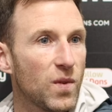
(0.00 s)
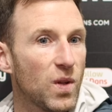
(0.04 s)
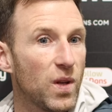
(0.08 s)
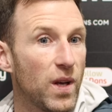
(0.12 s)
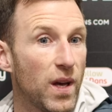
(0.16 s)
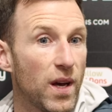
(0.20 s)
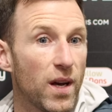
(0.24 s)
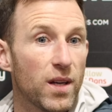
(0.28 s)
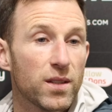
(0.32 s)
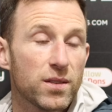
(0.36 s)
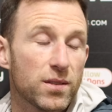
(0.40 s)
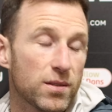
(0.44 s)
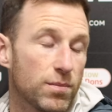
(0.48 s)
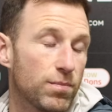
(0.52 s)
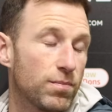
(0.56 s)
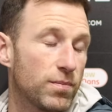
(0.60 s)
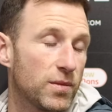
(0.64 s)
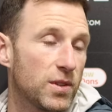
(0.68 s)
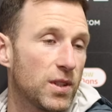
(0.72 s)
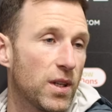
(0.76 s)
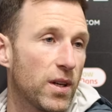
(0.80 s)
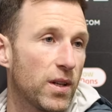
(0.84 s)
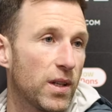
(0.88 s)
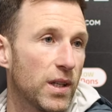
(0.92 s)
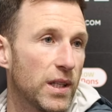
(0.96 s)
Yes,
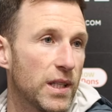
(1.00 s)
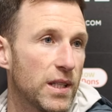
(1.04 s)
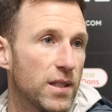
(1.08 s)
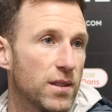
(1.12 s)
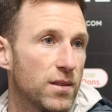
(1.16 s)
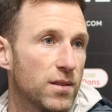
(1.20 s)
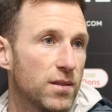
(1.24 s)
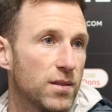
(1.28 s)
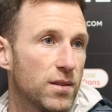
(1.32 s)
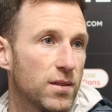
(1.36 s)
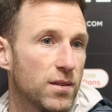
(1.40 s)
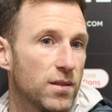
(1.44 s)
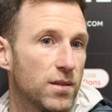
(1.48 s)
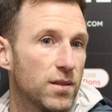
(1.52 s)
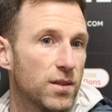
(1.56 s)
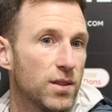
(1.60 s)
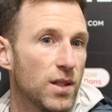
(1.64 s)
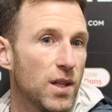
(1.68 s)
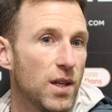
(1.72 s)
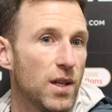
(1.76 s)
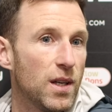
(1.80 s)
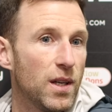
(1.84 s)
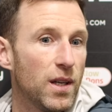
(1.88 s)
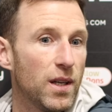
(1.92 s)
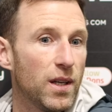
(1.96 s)
certainly is. And
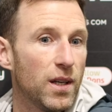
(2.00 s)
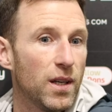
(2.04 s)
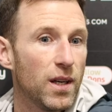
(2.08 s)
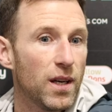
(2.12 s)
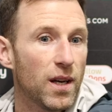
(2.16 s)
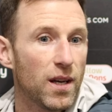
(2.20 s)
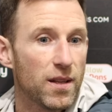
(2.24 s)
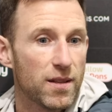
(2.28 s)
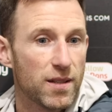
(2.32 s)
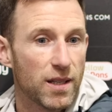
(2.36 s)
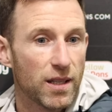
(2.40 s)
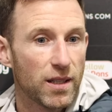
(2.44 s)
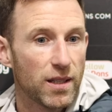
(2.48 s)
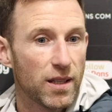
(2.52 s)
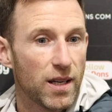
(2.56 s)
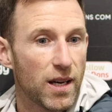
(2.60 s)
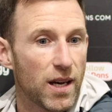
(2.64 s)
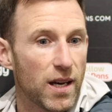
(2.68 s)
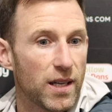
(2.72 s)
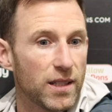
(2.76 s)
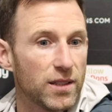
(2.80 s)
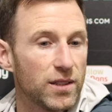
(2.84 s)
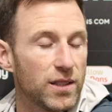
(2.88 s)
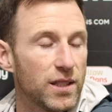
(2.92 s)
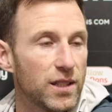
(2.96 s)
I think,
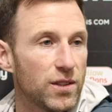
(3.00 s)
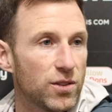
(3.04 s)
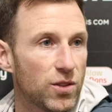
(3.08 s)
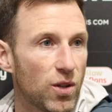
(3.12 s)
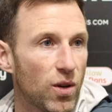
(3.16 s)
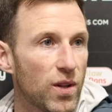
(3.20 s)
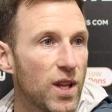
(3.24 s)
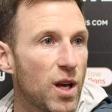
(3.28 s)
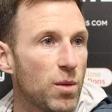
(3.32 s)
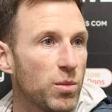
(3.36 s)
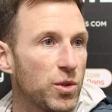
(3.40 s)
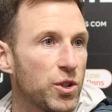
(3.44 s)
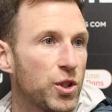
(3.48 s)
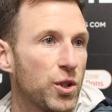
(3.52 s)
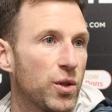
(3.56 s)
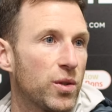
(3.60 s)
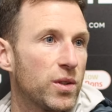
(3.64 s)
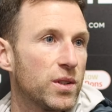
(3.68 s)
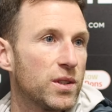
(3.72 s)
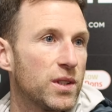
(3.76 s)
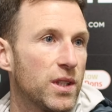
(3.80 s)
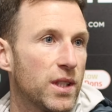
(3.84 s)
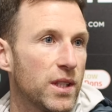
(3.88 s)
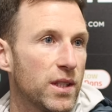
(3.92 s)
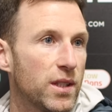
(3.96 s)
yeah, he's got that
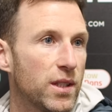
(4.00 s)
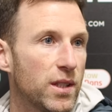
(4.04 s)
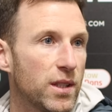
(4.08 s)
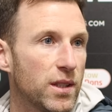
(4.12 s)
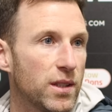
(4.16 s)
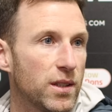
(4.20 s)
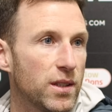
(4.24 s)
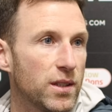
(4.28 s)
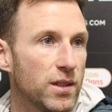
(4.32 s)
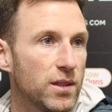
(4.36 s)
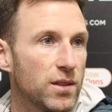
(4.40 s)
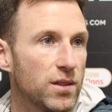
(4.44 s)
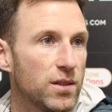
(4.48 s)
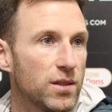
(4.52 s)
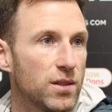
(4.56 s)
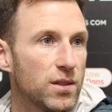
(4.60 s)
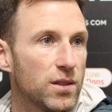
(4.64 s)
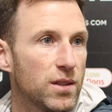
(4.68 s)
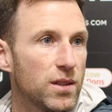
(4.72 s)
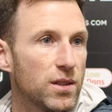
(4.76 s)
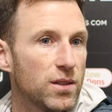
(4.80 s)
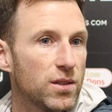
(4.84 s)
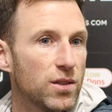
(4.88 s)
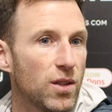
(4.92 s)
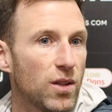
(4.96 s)
maturity.
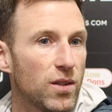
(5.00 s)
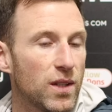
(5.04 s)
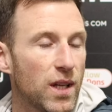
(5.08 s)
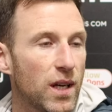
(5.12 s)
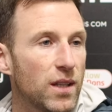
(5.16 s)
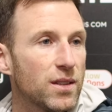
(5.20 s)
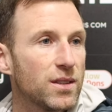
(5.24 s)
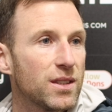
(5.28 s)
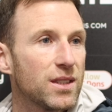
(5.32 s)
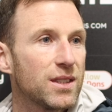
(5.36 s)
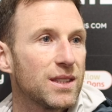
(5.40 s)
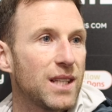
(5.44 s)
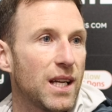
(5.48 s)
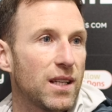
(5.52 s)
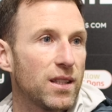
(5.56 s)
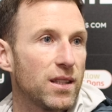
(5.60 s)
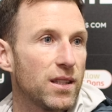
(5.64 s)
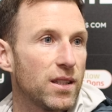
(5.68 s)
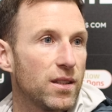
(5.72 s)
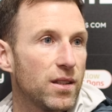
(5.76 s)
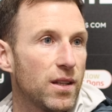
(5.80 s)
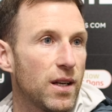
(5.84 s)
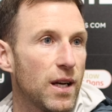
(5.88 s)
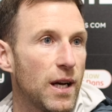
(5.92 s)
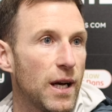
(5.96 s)
He's got that
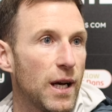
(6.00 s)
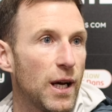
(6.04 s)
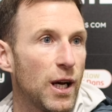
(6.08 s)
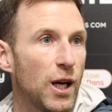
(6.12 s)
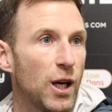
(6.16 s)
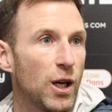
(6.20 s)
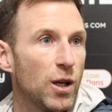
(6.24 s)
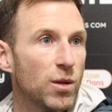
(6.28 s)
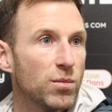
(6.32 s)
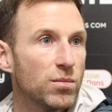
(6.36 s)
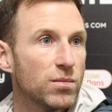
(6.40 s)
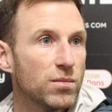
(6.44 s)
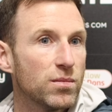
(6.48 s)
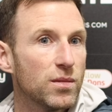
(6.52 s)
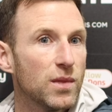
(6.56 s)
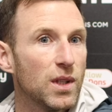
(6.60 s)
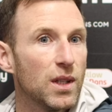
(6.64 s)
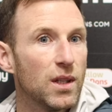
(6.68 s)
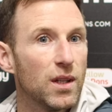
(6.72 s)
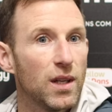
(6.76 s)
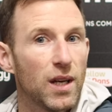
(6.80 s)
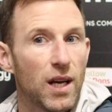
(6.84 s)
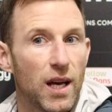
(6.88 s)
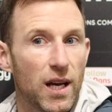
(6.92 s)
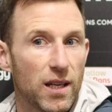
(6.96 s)
understanding.
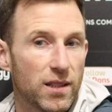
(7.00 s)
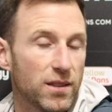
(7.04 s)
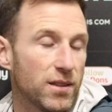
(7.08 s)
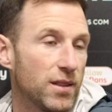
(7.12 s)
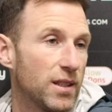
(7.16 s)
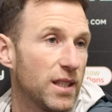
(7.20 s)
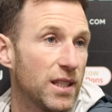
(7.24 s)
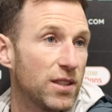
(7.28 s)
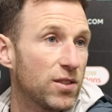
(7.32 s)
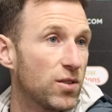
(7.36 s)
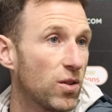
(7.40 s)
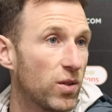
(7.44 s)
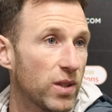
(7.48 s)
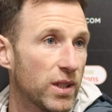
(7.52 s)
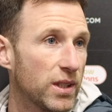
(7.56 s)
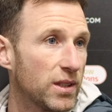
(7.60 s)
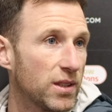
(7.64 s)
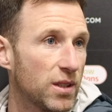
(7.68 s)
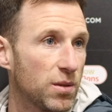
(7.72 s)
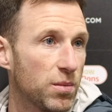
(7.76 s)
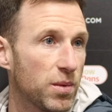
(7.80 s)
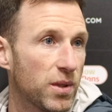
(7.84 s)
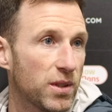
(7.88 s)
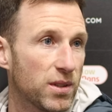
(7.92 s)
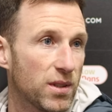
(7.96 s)
And it's not
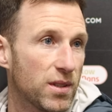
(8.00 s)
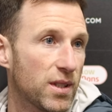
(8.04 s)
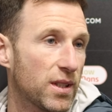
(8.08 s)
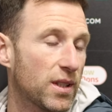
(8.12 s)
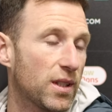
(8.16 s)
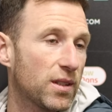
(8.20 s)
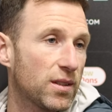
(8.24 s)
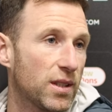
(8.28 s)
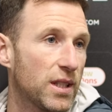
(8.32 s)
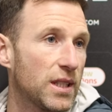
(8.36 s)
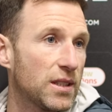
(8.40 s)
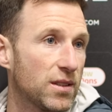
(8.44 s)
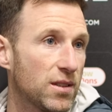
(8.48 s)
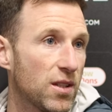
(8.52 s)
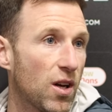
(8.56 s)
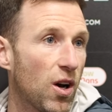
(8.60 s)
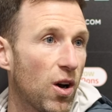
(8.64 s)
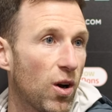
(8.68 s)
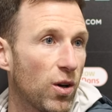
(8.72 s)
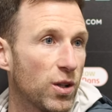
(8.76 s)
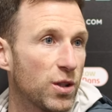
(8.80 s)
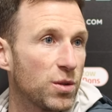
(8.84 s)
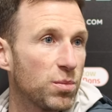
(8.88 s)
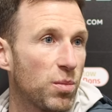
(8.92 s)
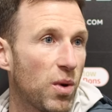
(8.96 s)
easy, because I think it's the
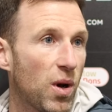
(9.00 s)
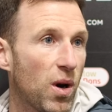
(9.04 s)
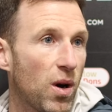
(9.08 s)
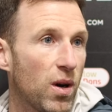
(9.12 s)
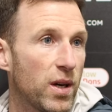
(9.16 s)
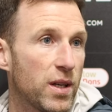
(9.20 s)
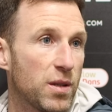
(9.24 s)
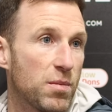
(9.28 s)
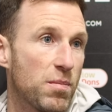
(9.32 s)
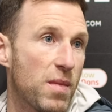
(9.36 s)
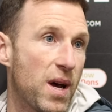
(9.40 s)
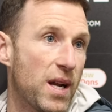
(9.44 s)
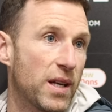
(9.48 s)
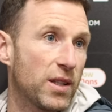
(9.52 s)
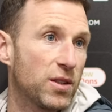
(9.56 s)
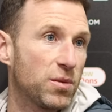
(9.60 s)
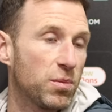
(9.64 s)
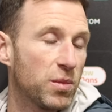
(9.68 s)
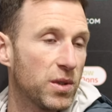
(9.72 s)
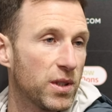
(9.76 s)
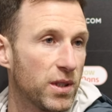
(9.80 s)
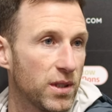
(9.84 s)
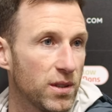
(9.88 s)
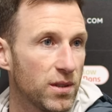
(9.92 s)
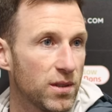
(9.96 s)
hardest part in
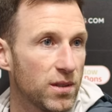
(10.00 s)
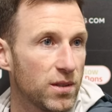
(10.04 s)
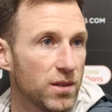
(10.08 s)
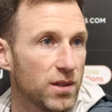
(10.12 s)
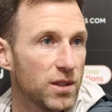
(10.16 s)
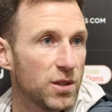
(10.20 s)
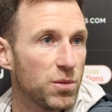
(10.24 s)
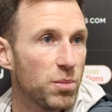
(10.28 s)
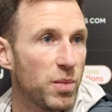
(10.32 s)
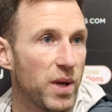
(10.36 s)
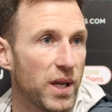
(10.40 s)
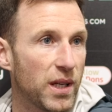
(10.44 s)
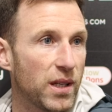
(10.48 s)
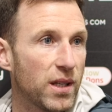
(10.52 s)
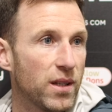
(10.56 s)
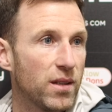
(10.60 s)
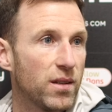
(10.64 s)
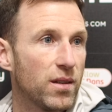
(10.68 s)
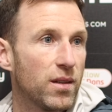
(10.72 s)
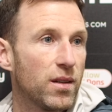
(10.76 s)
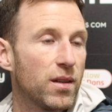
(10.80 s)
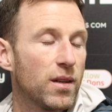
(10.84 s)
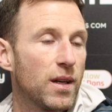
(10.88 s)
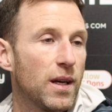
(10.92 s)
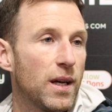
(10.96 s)
management is
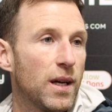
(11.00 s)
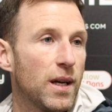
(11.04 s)
picking